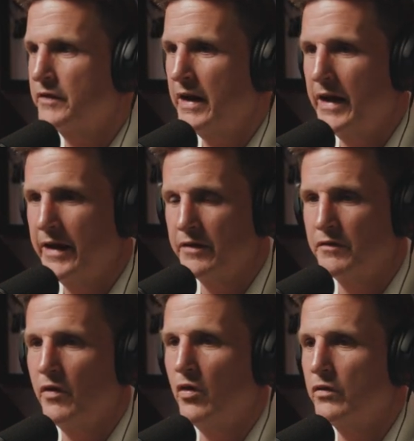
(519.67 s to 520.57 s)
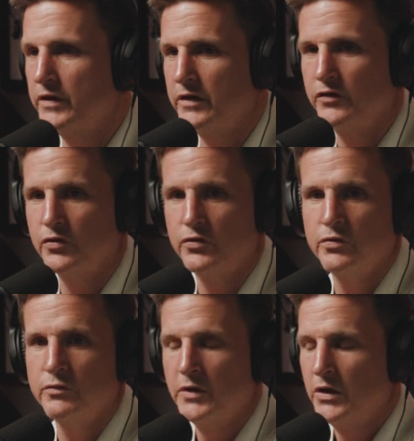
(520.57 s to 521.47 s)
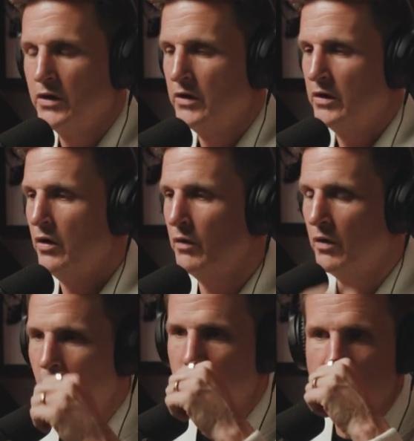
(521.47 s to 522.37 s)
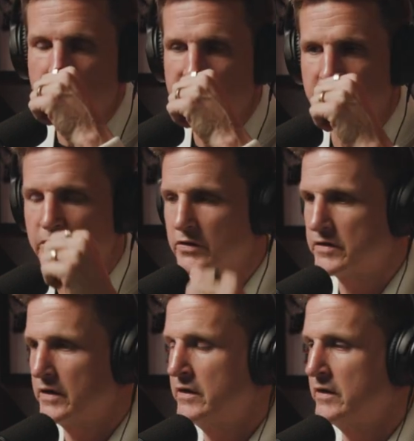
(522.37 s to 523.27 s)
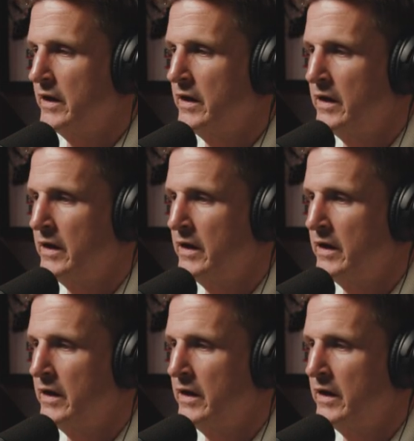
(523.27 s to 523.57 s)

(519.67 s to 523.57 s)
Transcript: that I had evolved into over the years, and